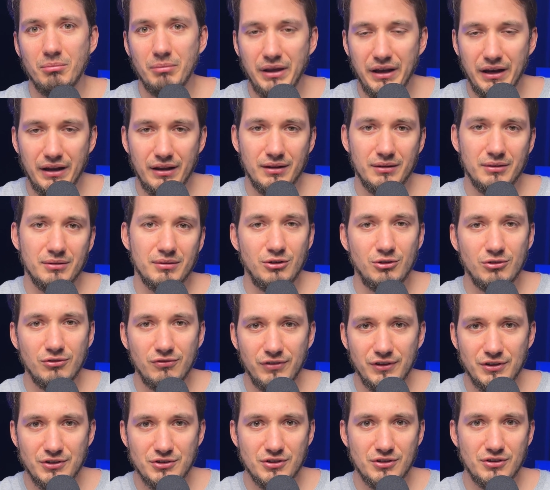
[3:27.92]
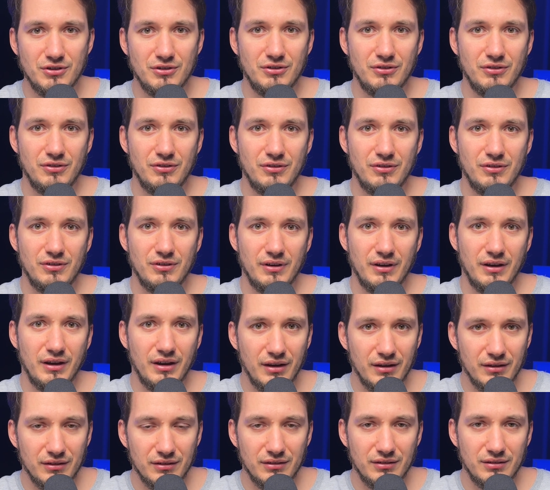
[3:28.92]
meaning new features
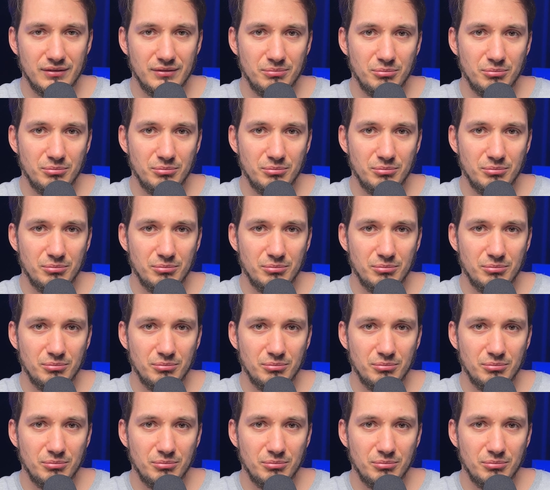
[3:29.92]
and